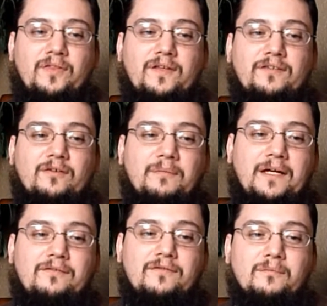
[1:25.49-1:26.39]
of these are
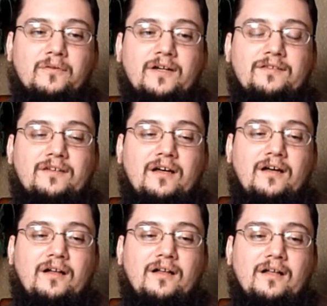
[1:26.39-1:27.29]
made from
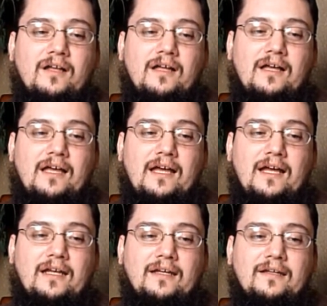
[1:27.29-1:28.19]
Rustal,
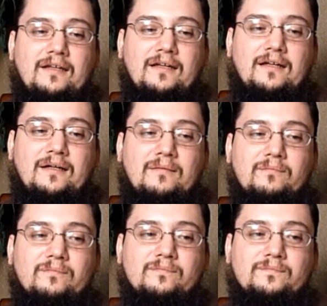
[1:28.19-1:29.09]
and